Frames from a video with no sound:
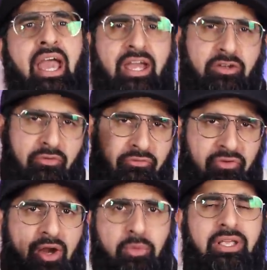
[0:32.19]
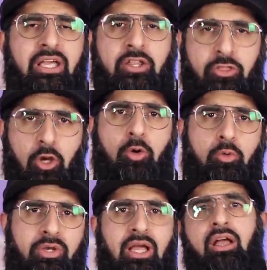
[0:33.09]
and very known